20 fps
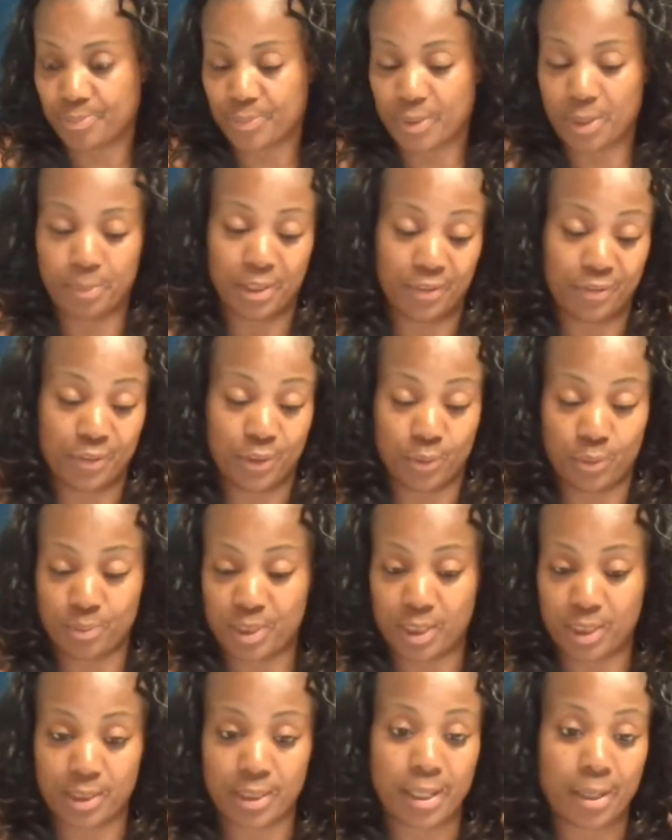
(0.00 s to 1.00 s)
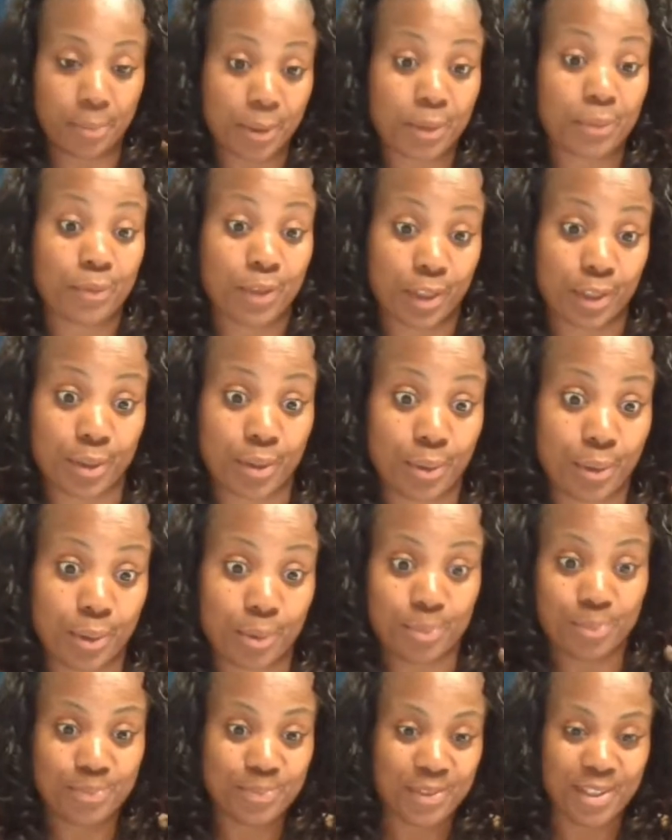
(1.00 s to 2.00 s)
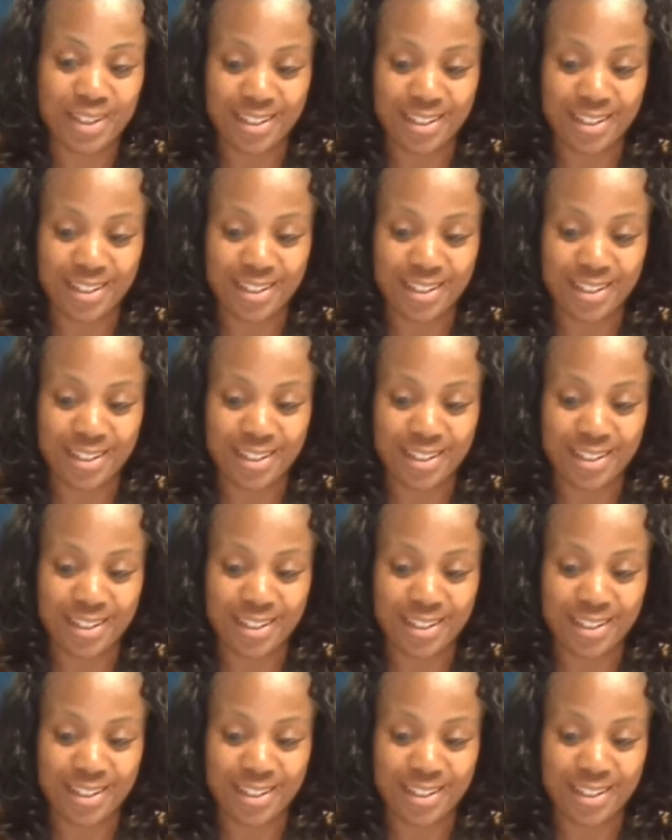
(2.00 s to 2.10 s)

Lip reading: I mean, even though I'm sitting down, but I'm ready to go home.